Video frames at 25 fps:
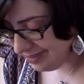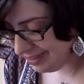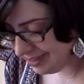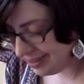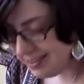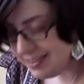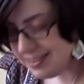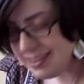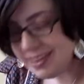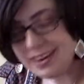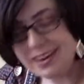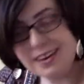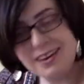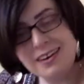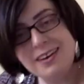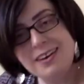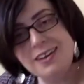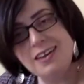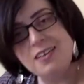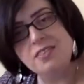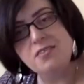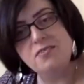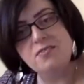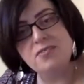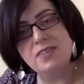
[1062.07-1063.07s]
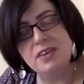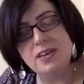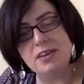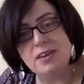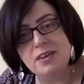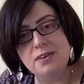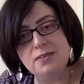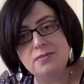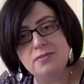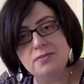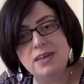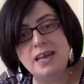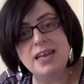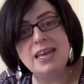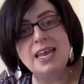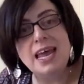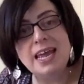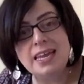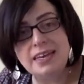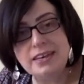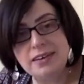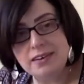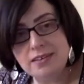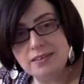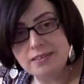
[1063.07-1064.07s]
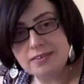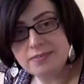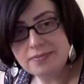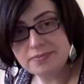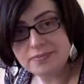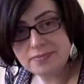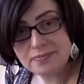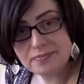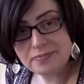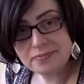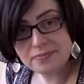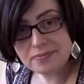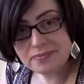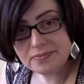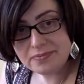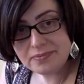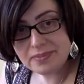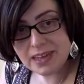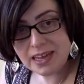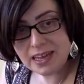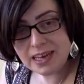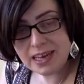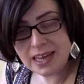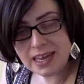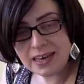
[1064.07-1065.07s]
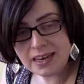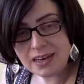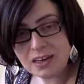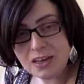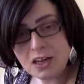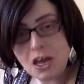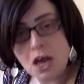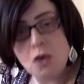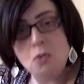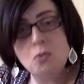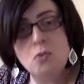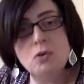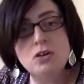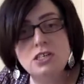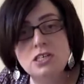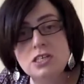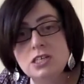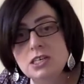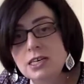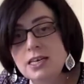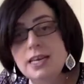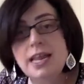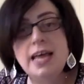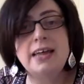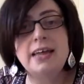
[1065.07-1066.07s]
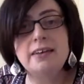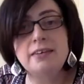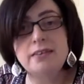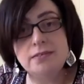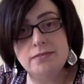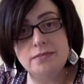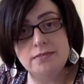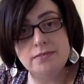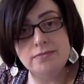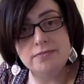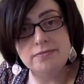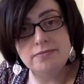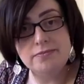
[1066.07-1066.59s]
said in another video, Aladdin, go watch Aladdin.